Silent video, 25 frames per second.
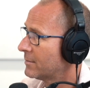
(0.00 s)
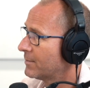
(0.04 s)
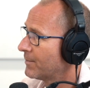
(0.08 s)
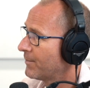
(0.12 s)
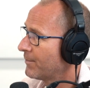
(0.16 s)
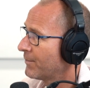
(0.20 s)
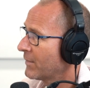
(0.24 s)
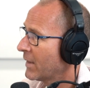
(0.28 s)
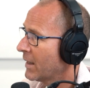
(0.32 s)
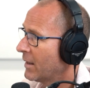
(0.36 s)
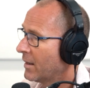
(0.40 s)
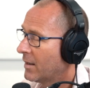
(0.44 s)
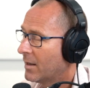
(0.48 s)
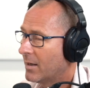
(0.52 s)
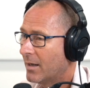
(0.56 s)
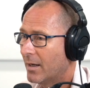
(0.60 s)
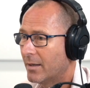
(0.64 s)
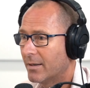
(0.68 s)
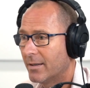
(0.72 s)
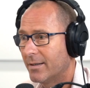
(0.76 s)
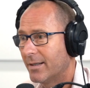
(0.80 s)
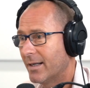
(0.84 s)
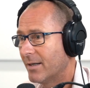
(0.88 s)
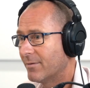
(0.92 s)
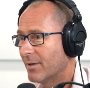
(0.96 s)
Mm
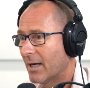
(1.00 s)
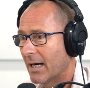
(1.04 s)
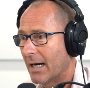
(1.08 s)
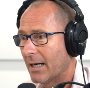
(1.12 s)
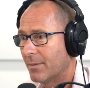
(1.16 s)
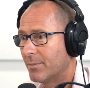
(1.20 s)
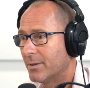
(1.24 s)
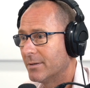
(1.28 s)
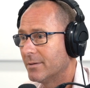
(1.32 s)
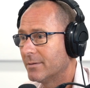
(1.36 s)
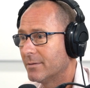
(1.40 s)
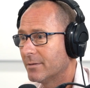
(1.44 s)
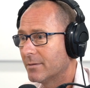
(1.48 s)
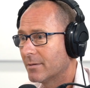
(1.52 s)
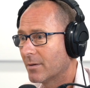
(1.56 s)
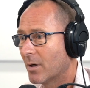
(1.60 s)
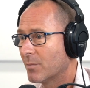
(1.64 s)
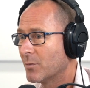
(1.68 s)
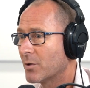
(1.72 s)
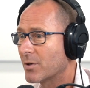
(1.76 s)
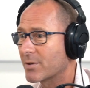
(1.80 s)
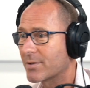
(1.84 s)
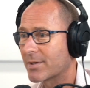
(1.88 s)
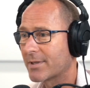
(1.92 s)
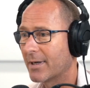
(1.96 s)
and it never happens. No.
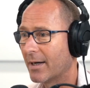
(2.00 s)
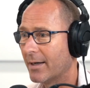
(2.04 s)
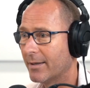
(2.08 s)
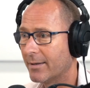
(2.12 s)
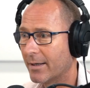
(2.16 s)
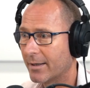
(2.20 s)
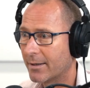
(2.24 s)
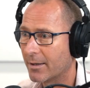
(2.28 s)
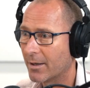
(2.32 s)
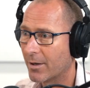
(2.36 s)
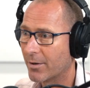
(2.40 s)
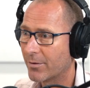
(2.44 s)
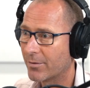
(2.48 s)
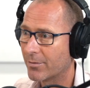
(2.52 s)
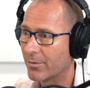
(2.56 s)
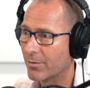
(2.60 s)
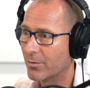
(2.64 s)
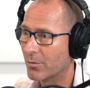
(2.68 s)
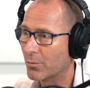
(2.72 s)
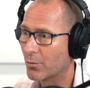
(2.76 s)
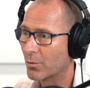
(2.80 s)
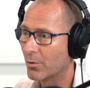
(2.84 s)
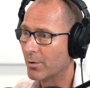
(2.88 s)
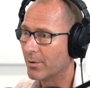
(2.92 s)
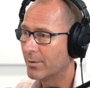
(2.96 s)
I'm not saying they go
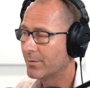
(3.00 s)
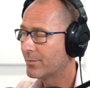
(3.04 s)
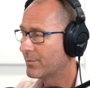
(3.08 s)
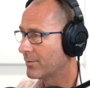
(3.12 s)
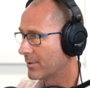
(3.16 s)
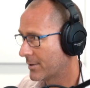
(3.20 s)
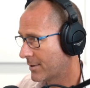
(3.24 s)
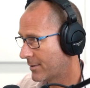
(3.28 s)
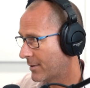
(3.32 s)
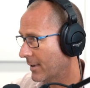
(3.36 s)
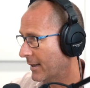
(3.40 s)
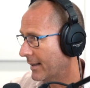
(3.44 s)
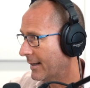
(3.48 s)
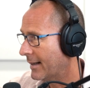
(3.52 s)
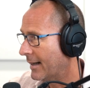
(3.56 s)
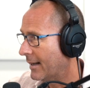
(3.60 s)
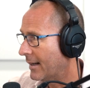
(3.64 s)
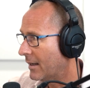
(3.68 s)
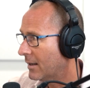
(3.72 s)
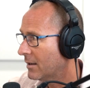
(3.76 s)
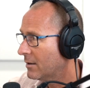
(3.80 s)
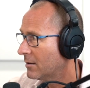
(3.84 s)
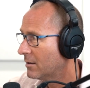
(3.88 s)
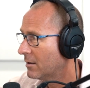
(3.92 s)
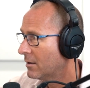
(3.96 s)
through the roof, which they
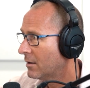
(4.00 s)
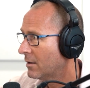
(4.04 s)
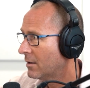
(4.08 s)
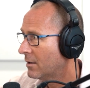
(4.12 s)
are,